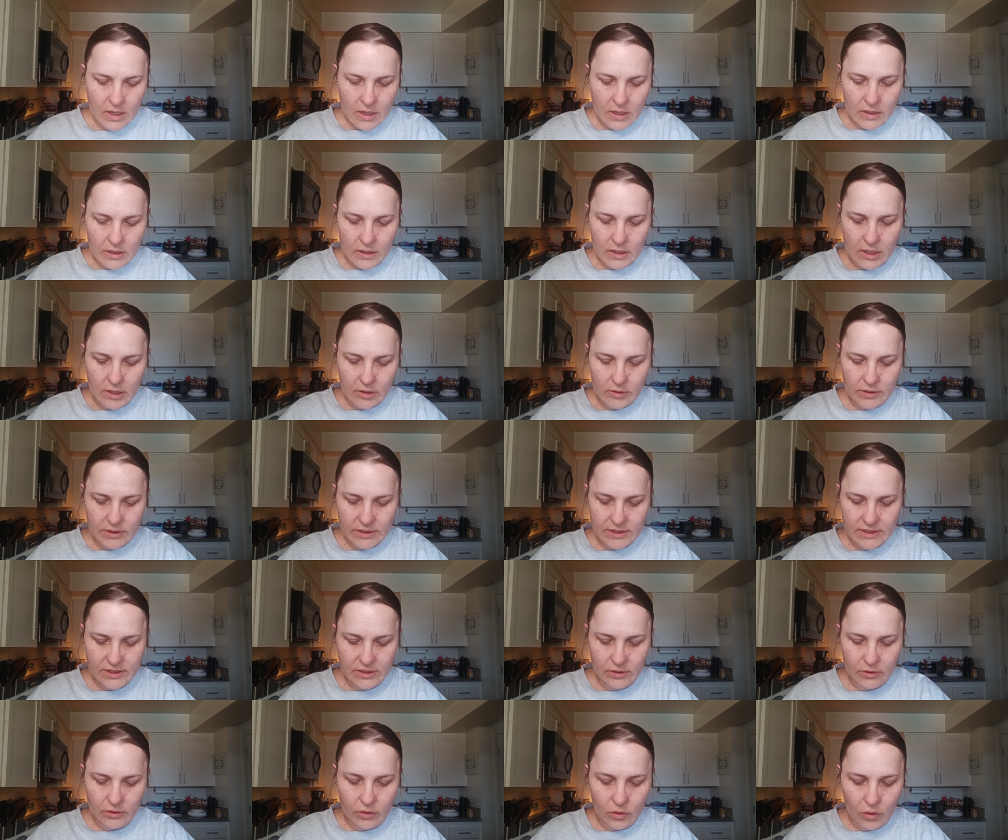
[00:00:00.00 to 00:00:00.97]
Here's
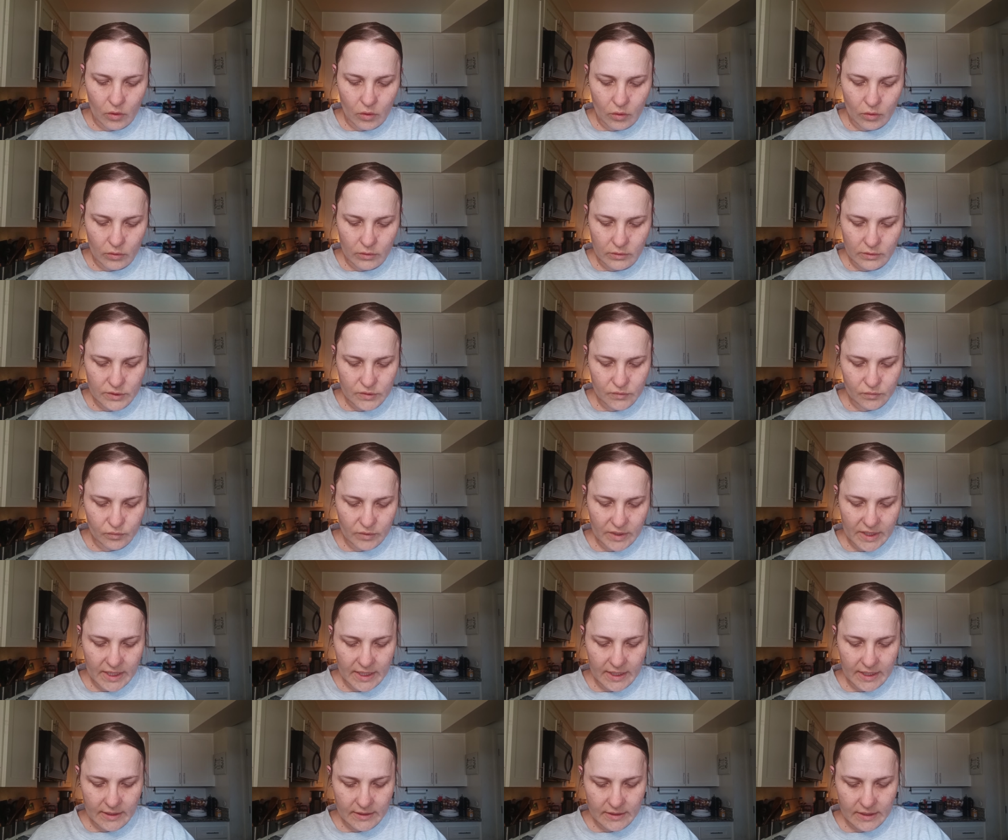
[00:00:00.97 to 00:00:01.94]
the gold
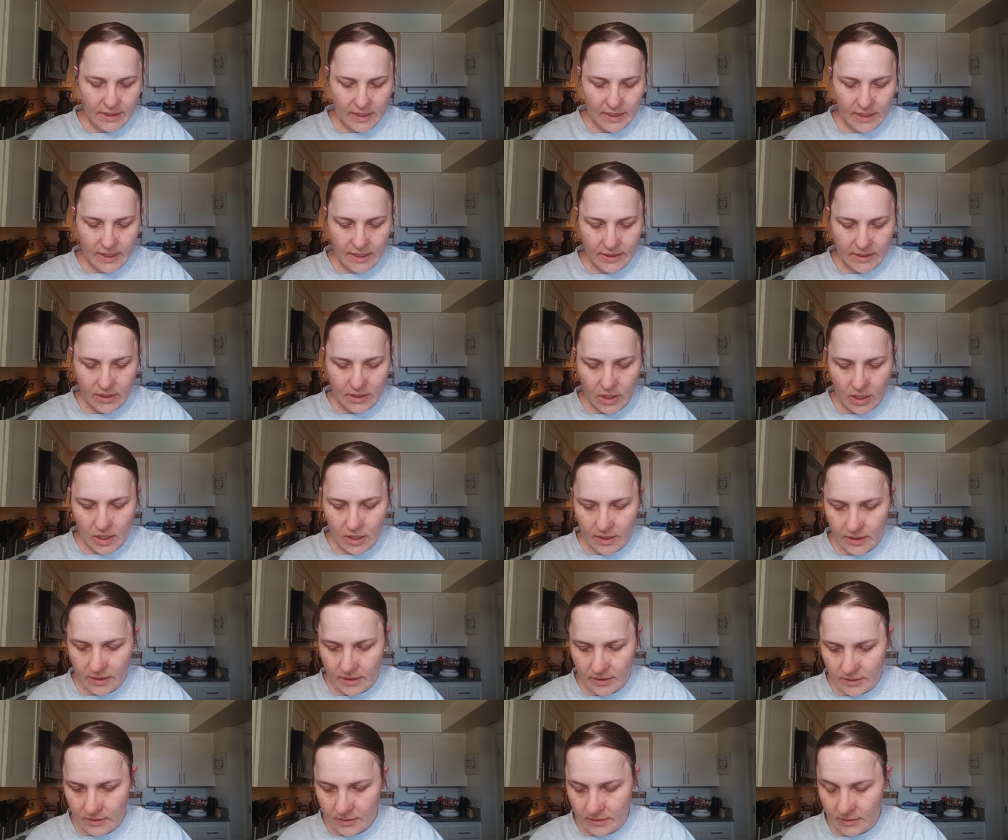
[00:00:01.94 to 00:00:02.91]
ring that I
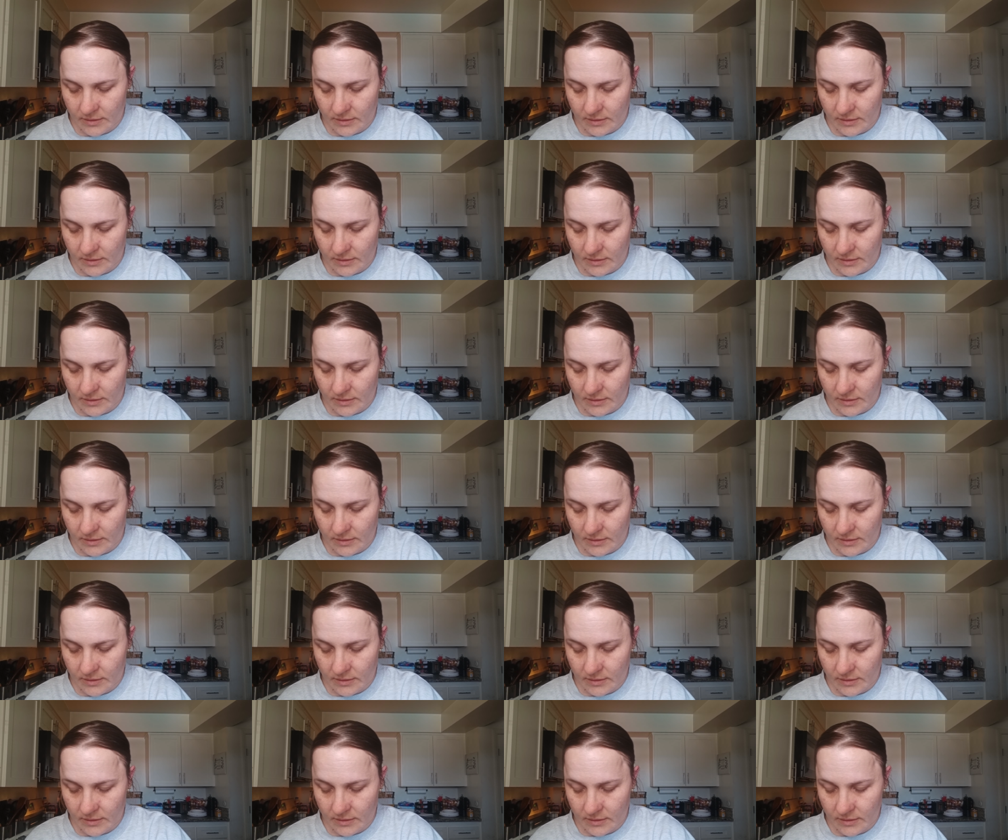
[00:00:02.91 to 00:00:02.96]
got.